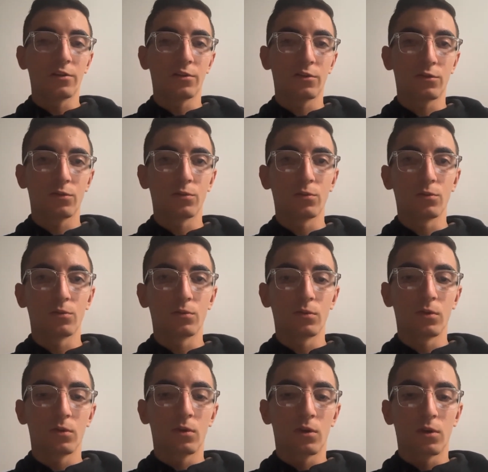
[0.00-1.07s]
to
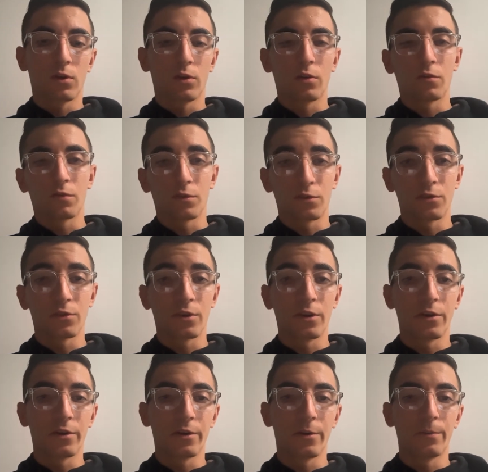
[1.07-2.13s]
a given scenario.